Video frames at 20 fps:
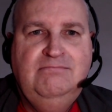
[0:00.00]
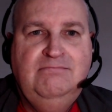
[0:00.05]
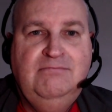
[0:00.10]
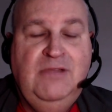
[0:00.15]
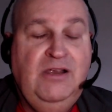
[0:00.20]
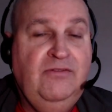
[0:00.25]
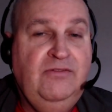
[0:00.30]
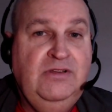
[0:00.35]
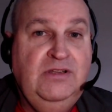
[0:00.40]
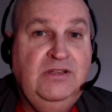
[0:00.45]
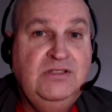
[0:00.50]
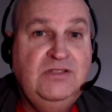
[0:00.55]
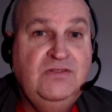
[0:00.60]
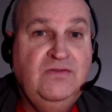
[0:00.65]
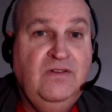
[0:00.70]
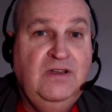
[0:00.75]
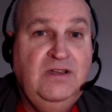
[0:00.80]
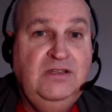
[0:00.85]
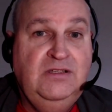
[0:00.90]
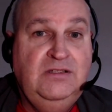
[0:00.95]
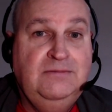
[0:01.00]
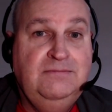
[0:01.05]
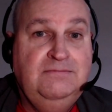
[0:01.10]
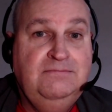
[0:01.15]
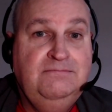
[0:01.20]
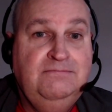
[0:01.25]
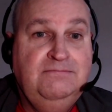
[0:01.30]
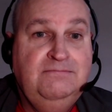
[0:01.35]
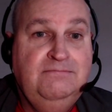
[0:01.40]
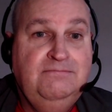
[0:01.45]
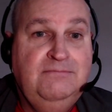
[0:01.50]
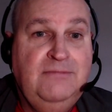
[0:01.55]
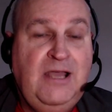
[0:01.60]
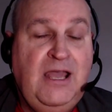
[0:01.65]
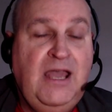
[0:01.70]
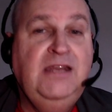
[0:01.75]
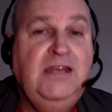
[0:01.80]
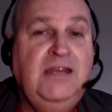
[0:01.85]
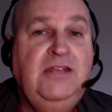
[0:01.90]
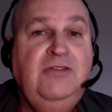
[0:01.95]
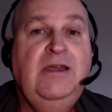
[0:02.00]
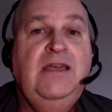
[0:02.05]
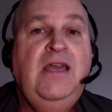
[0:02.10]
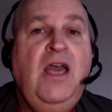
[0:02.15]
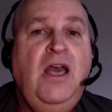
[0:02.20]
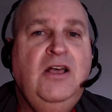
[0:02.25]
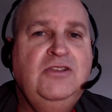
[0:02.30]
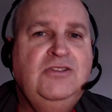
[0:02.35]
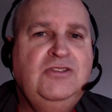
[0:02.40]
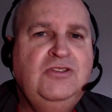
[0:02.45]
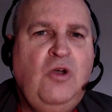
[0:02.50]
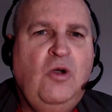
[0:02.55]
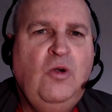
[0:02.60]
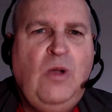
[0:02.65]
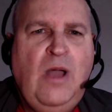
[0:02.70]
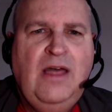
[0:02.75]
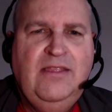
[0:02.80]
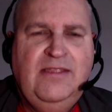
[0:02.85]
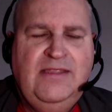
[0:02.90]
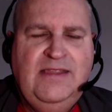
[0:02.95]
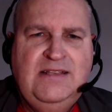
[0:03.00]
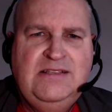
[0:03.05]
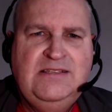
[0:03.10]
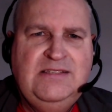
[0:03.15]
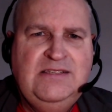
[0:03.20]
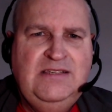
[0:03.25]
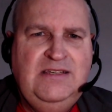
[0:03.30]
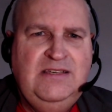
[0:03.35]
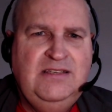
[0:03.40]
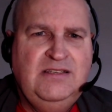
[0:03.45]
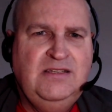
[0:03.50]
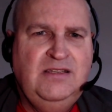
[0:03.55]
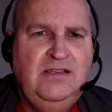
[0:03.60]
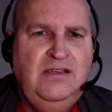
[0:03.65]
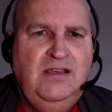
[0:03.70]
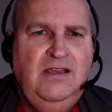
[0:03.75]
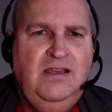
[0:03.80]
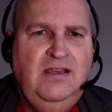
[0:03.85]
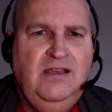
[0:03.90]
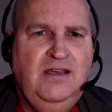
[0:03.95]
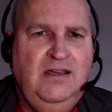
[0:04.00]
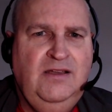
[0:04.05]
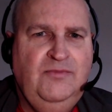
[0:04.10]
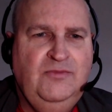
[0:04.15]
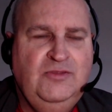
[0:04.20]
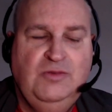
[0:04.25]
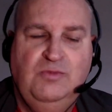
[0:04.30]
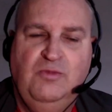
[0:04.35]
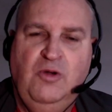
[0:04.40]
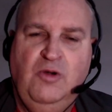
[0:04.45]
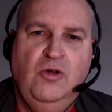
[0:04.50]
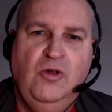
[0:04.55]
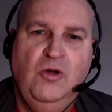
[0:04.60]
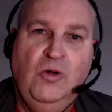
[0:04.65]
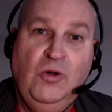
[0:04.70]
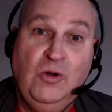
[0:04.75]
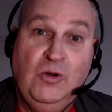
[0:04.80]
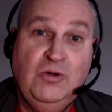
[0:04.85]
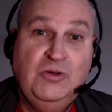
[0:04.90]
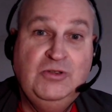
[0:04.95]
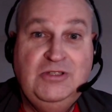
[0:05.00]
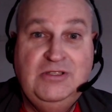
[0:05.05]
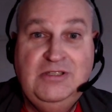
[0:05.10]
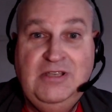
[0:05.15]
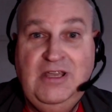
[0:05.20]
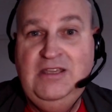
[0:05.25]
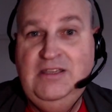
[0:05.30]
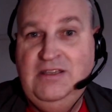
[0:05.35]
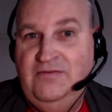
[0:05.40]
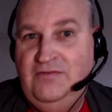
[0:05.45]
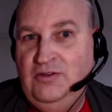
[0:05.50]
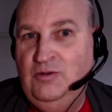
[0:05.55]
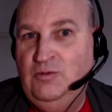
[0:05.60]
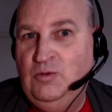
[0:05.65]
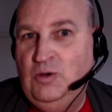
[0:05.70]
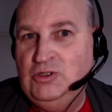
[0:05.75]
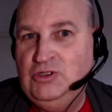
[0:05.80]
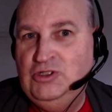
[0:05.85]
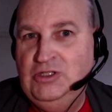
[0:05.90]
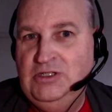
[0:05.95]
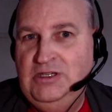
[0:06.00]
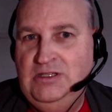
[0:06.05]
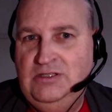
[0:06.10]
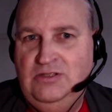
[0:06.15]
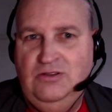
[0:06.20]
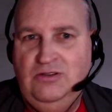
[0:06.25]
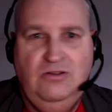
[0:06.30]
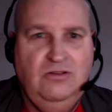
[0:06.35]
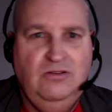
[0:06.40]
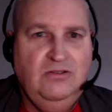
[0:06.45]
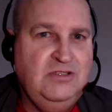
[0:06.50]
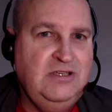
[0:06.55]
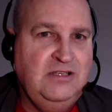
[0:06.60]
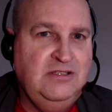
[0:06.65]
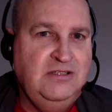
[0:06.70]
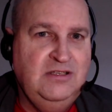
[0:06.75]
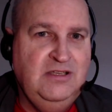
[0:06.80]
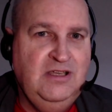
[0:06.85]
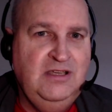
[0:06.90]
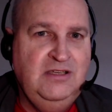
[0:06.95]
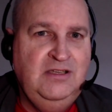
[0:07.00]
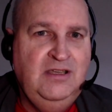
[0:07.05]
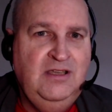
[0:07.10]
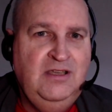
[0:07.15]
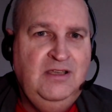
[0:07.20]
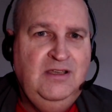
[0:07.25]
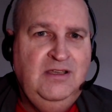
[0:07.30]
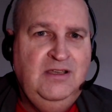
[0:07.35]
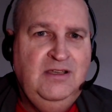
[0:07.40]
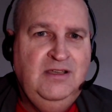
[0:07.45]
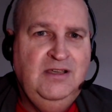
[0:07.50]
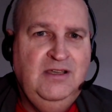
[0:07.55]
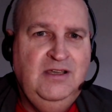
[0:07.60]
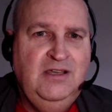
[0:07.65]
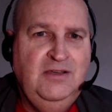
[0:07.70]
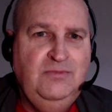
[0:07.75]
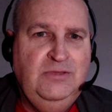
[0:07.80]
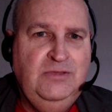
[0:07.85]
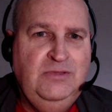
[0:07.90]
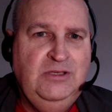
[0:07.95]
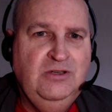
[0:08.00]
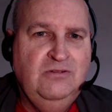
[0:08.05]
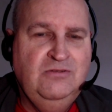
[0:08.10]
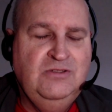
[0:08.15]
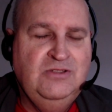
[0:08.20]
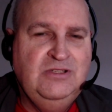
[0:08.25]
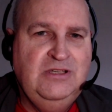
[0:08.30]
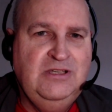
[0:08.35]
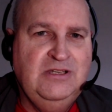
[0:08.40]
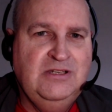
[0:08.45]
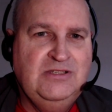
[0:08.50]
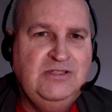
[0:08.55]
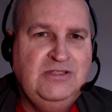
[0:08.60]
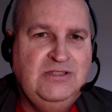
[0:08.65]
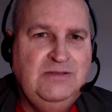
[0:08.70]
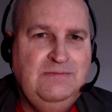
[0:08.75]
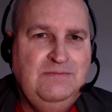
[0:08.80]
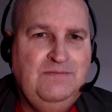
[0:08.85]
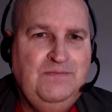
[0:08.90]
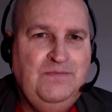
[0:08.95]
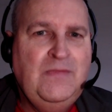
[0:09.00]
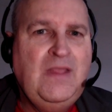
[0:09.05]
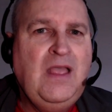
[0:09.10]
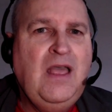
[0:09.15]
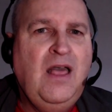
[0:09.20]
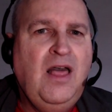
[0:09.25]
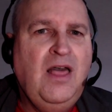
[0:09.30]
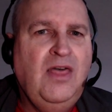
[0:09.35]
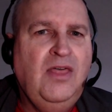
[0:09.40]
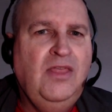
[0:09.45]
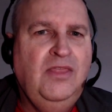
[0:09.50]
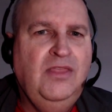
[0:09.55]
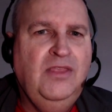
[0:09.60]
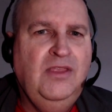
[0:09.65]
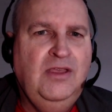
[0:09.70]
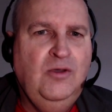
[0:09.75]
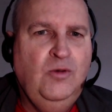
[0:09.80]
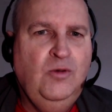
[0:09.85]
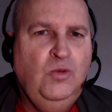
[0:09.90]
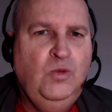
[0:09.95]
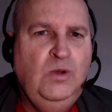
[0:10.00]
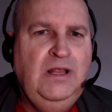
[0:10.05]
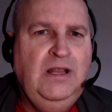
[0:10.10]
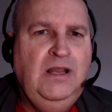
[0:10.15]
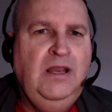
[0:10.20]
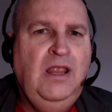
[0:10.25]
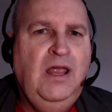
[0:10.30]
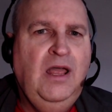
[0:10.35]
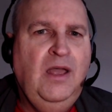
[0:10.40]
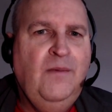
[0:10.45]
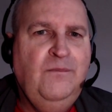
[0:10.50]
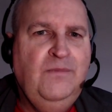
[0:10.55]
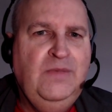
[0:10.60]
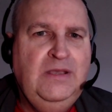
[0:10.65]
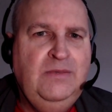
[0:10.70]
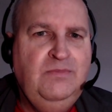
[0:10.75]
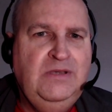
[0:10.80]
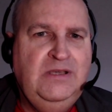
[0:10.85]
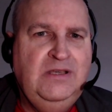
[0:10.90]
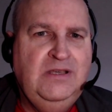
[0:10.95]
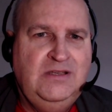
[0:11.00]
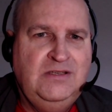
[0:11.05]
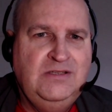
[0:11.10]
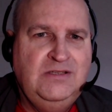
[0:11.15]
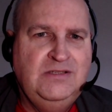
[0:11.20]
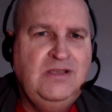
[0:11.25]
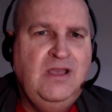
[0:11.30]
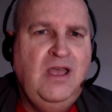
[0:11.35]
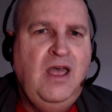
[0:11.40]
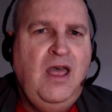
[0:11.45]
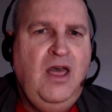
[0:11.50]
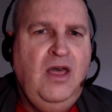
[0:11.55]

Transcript: Everything's fine. Anyway, so that's it. Tomorrow or today, if you're watching it on Saturday, MBO6, there will be beers.